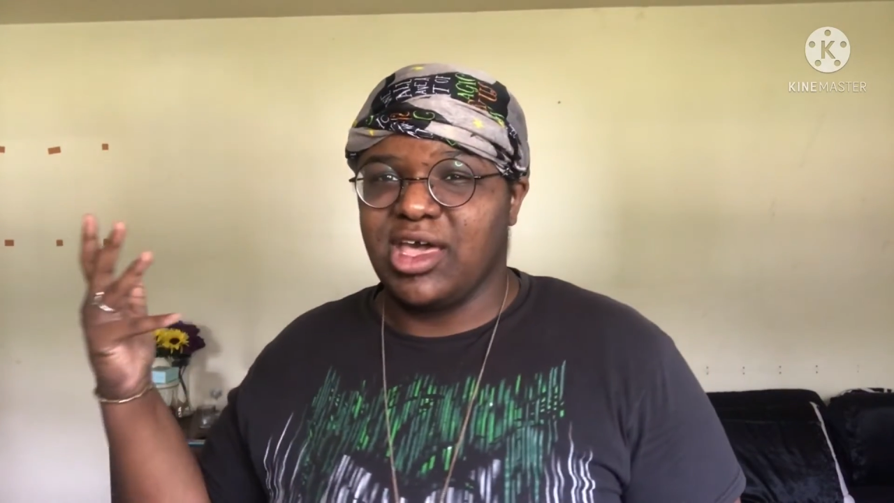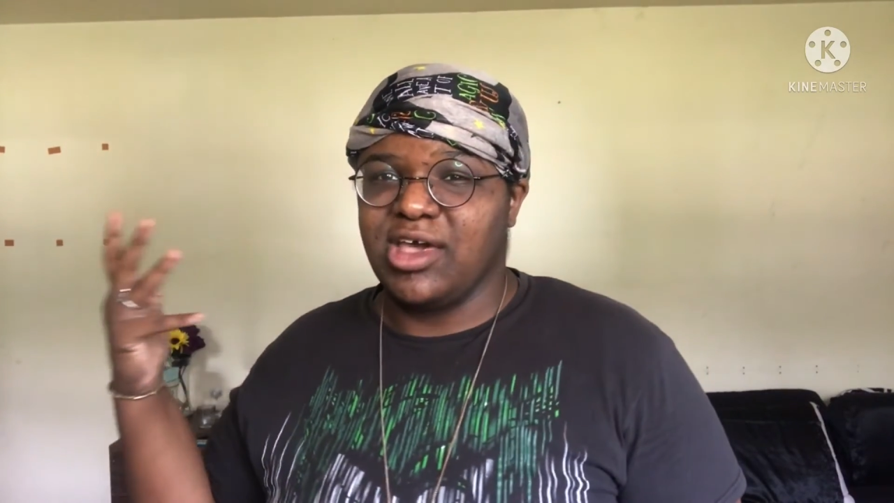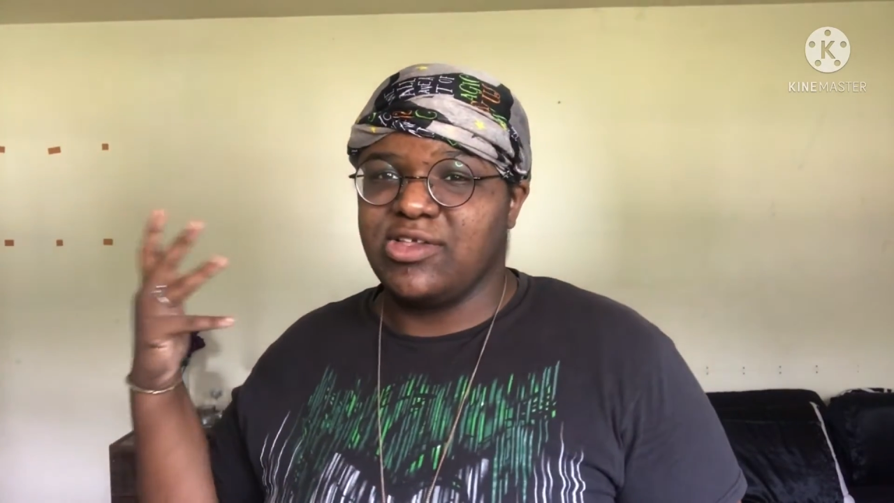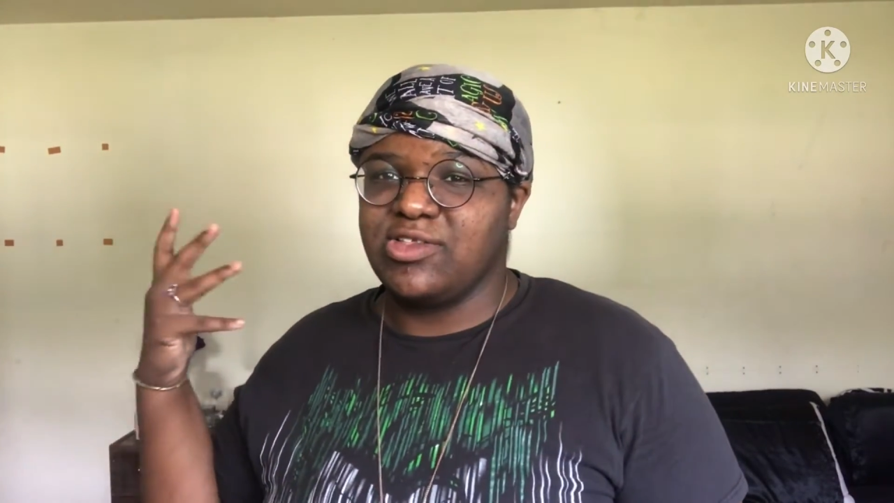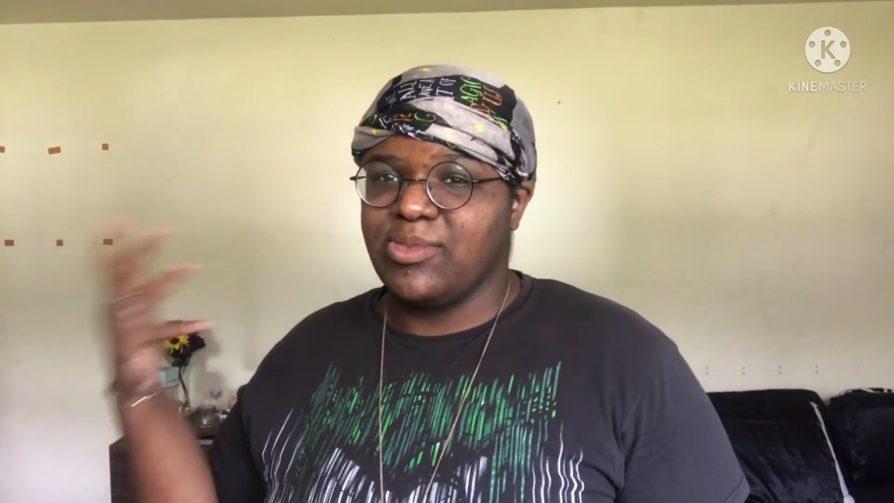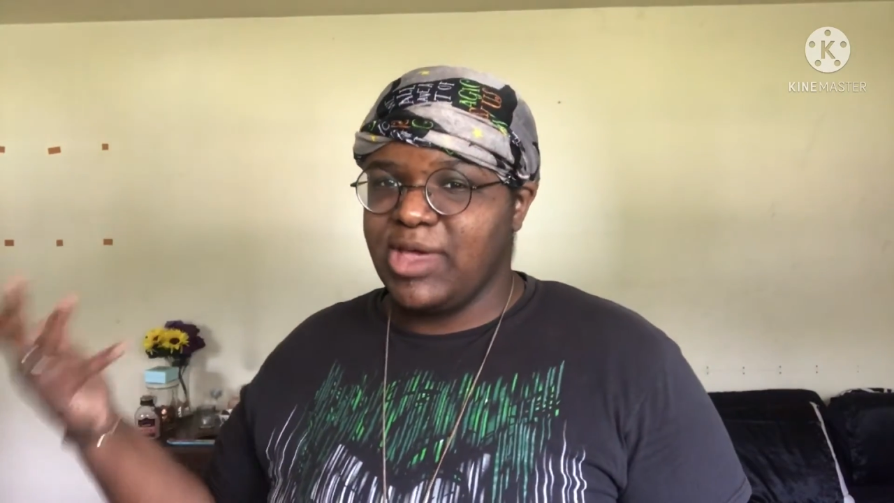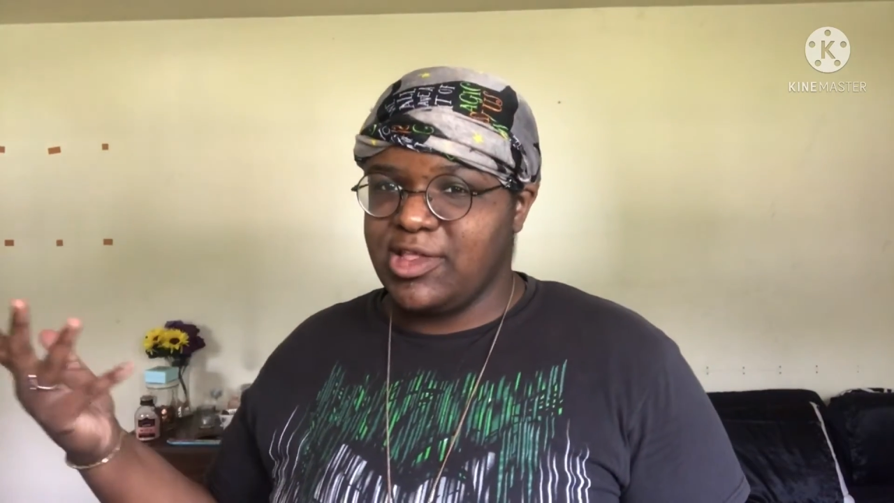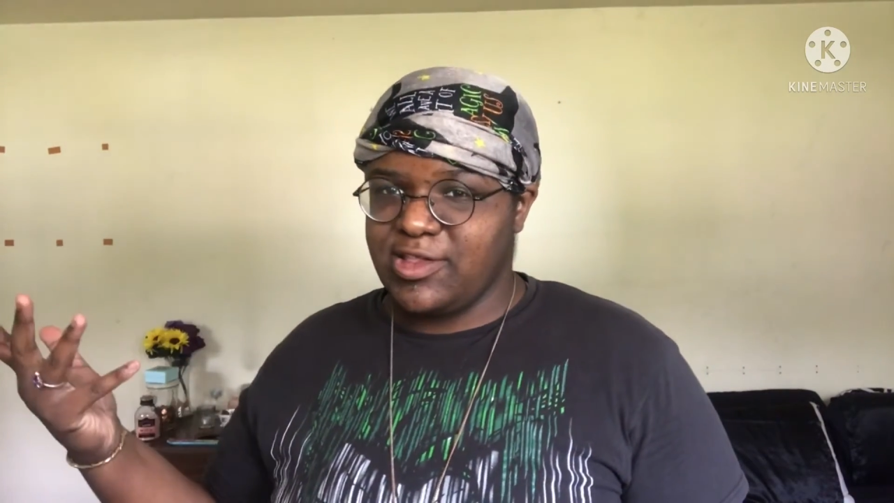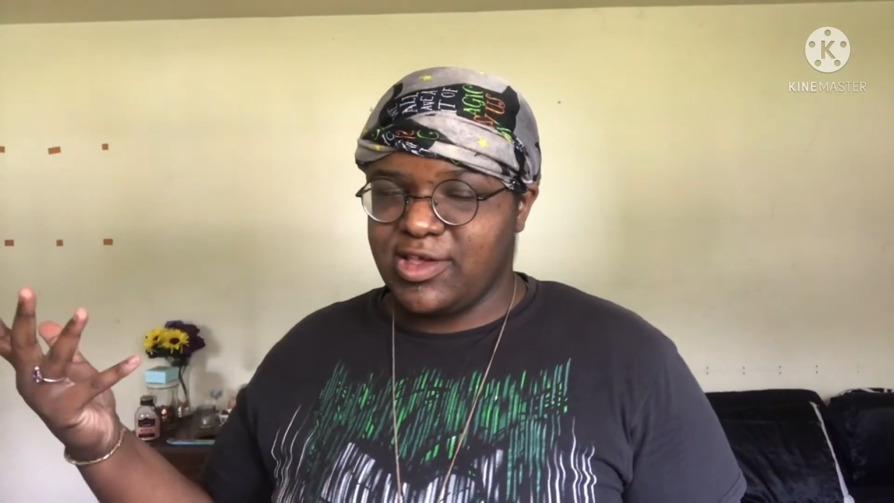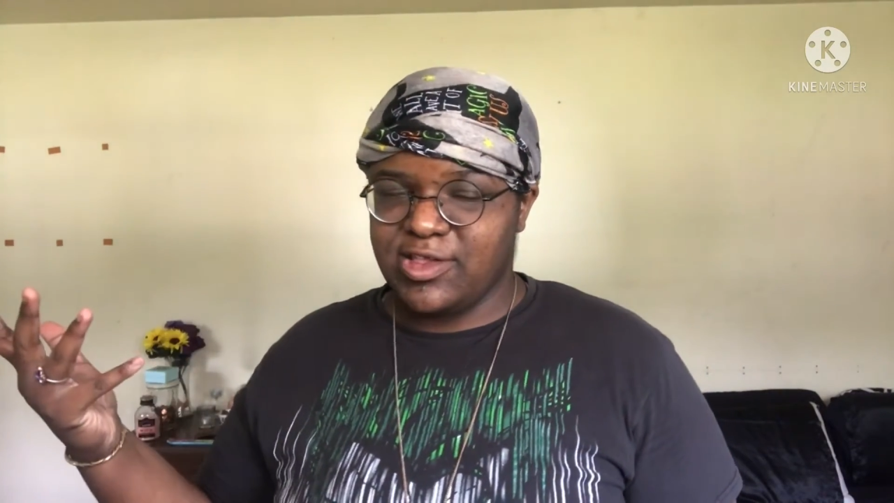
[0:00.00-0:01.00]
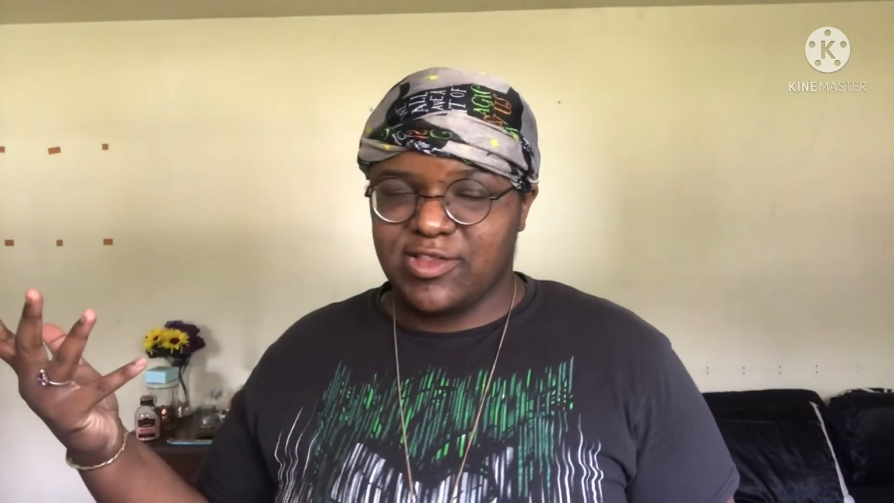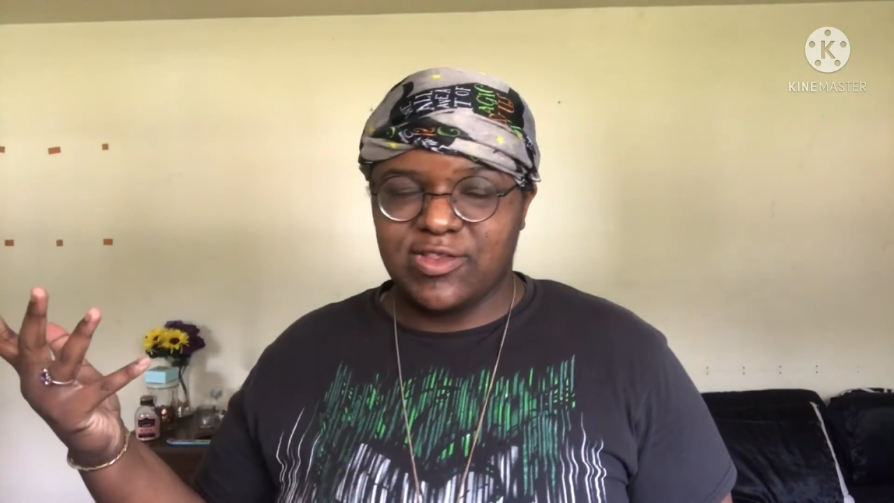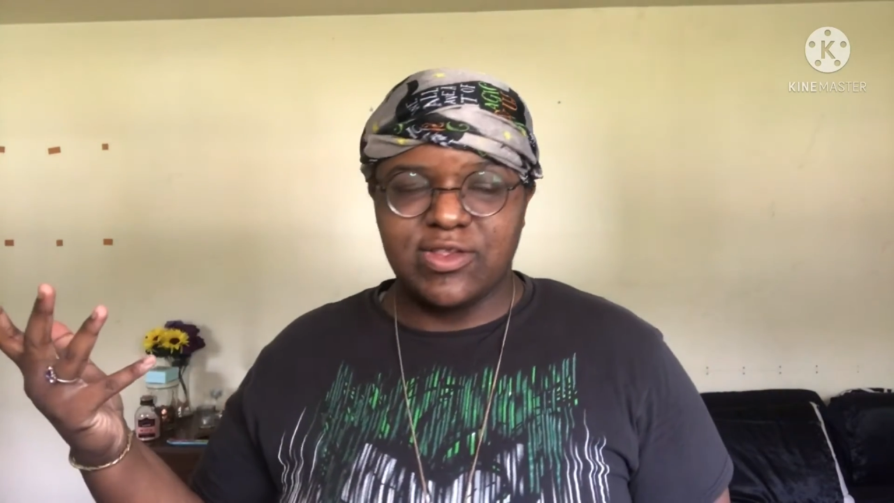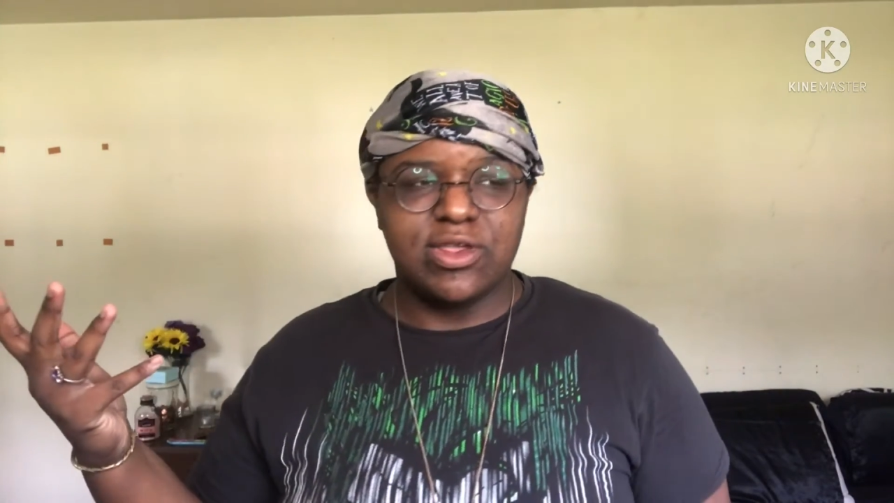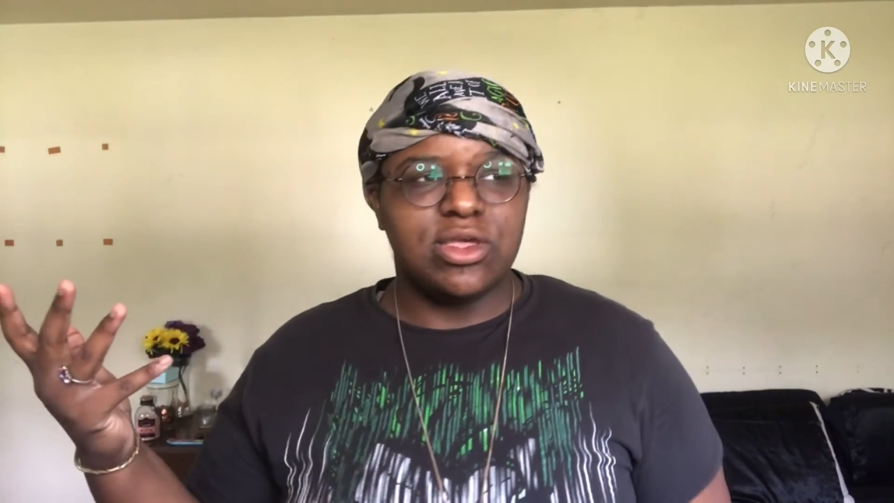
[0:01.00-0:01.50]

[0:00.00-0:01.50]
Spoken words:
as the basics.